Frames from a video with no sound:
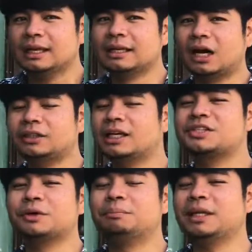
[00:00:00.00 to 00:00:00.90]
Now let
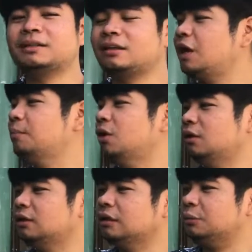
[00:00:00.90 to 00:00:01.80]
us complete the
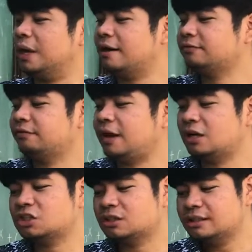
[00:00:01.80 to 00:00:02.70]
table. We have the
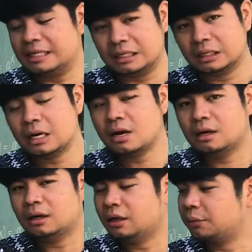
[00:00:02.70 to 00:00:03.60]
functions here,
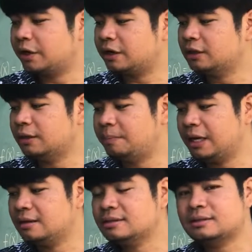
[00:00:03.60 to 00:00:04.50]
wherein the
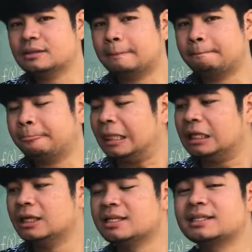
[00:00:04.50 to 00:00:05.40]
base
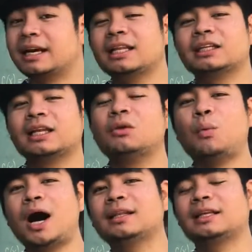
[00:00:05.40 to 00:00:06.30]
is greater than
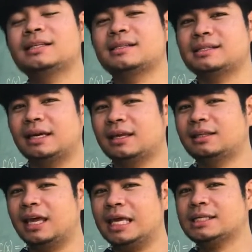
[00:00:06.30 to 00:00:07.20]
1, that is the
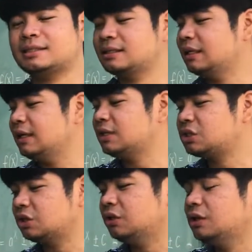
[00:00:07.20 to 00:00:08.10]
second case.
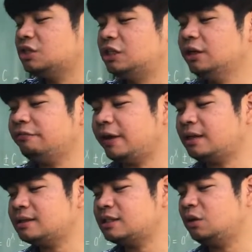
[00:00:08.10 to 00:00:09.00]
So g of
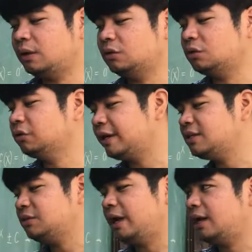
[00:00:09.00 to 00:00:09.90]
x is equal to 2
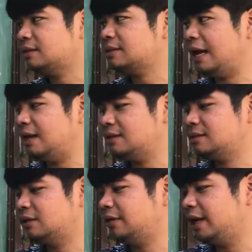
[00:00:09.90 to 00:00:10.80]
raised to x
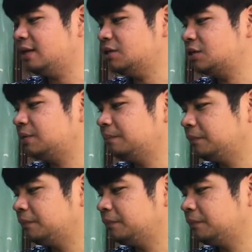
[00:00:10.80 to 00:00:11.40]
has a range